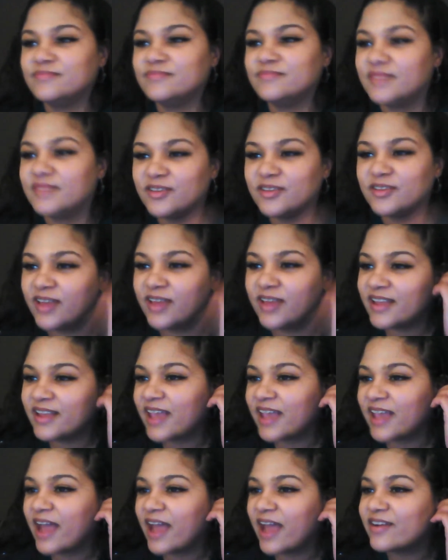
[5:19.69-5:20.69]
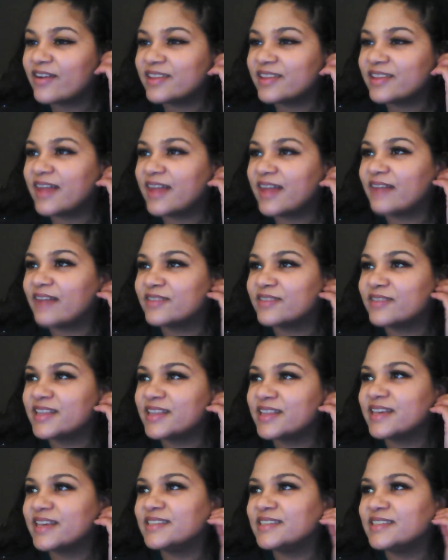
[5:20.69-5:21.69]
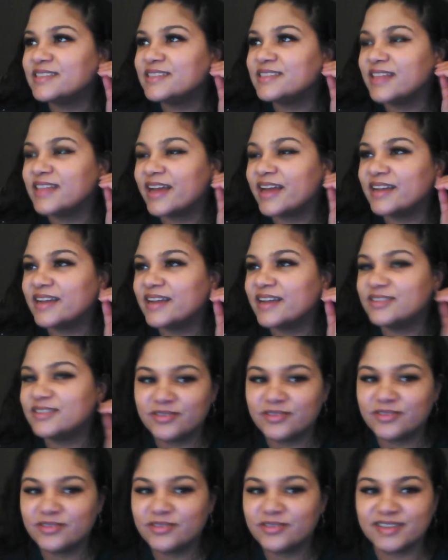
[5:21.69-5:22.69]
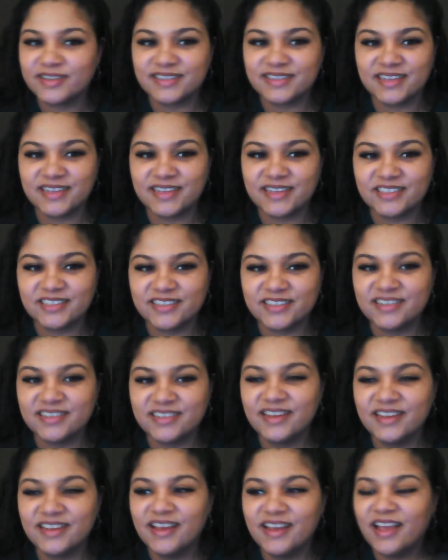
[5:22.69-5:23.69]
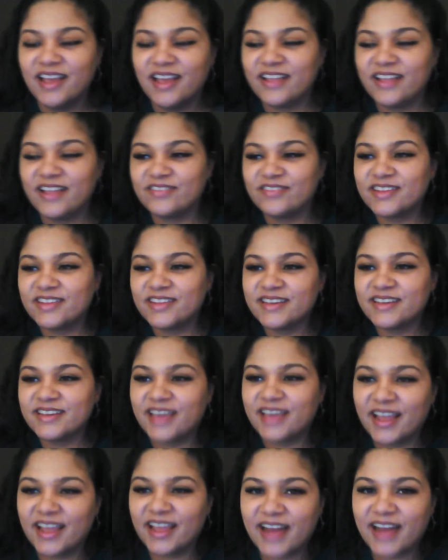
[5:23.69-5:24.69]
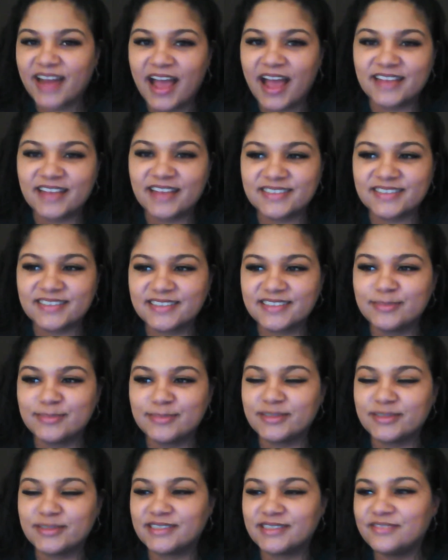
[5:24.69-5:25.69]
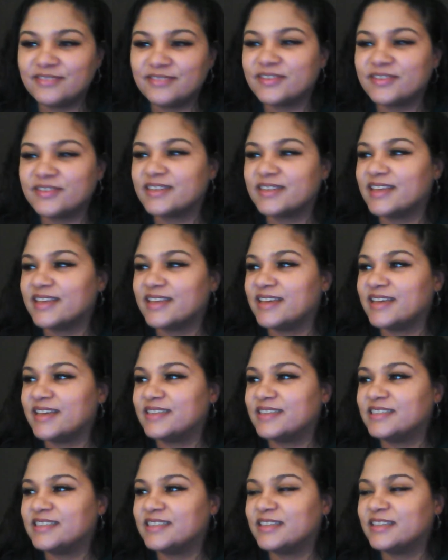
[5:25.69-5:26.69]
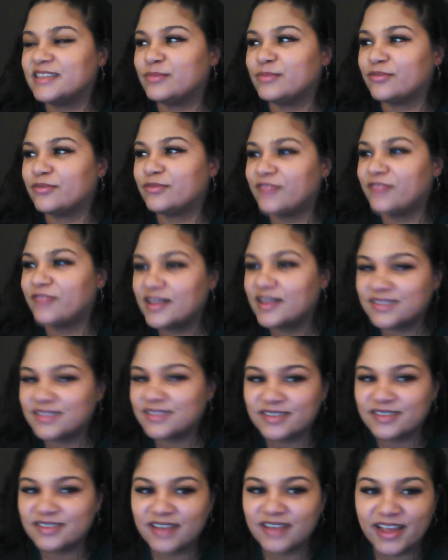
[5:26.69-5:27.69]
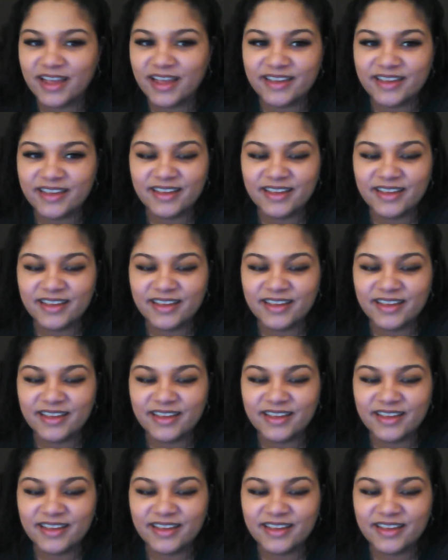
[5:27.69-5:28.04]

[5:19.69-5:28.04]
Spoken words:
you can't carry that really into like a tutoring session, and you really can't ask specifically to the professor, like,